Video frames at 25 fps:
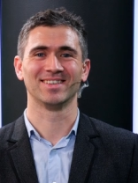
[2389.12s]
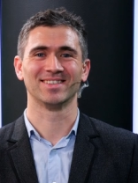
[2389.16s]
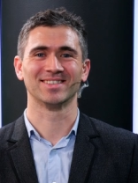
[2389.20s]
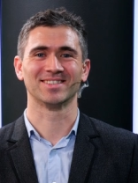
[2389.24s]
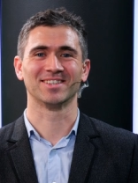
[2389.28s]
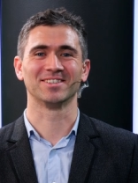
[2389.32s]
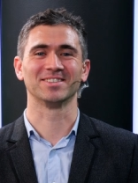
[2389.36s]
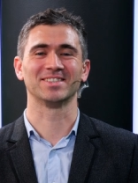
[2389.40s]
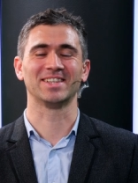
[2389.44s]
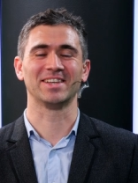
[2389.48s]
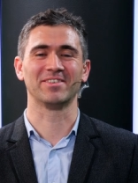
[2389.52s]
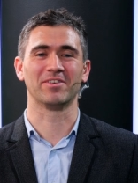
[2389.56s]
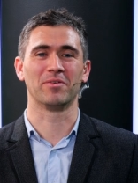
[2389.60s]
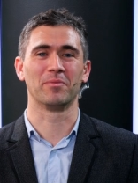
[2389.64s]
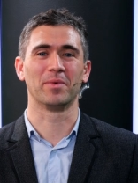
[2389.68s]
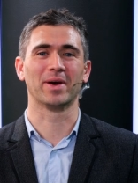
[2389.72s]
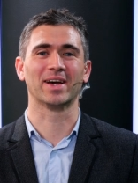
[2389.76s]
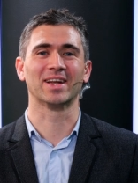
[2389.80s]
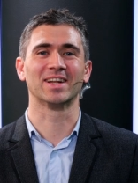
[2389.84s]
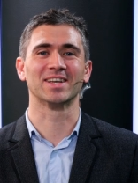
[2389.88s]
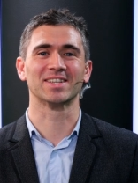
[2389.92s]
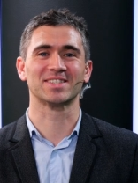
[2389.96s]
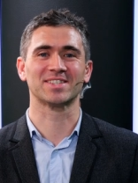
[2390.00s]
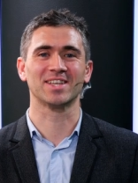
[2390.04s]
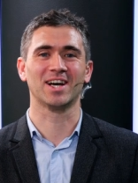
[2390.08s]
So, Stephen, we're
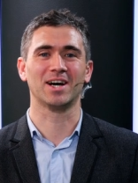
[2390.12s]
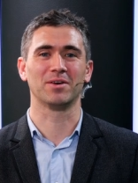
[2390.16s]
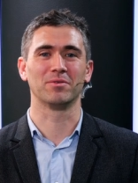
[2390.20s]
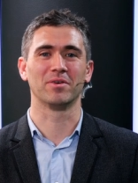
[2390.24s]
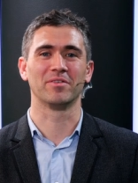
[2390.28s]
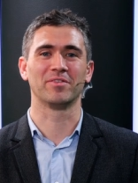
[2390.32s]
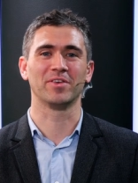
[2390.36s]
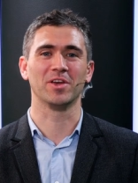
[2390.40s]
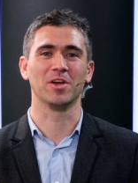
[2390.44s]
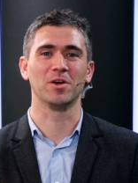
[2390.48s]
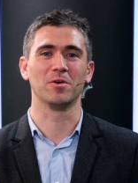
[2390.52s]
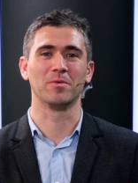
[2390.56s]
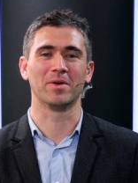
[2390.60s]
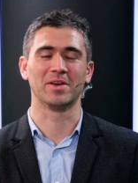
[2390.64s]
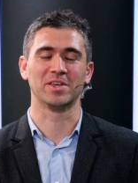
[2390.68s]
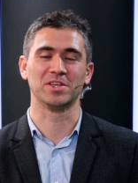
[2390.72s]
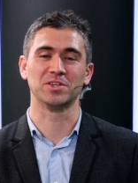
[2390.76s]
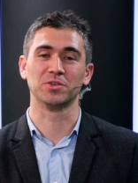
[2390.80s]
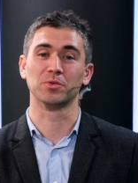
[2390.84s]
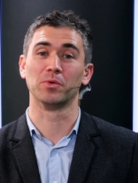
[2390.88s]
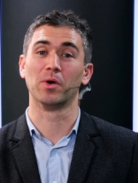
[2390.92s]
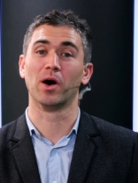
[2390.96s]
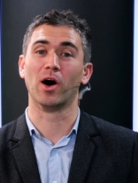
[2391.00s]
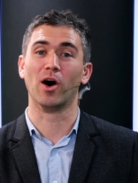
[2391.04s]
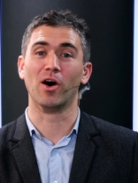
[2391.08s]
going to start with you.
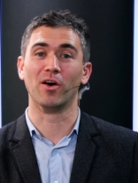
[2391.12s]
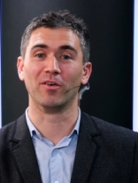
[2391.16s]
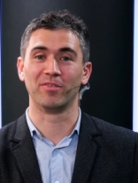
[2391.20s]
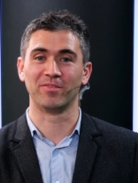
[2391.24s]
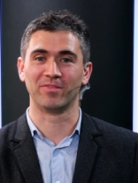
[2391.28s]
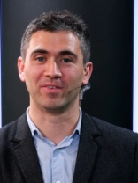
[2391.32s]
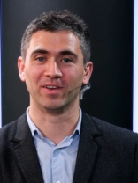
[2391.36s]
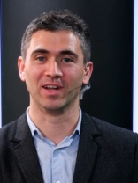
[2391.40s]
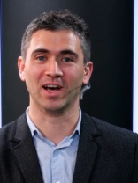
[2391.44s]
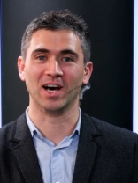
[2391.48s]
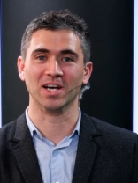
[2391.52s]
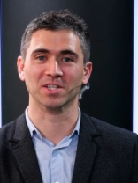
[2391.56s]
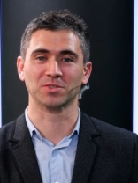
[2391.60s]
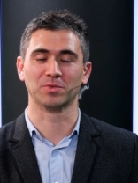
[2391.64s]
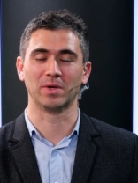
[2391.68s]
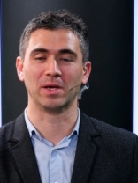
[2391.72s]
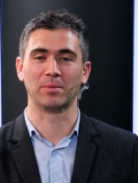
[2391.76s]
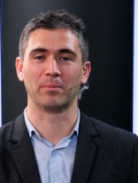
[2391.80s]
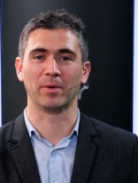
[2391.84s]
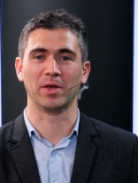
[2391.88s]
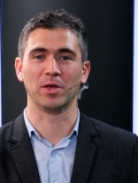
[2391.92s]
You were off last week,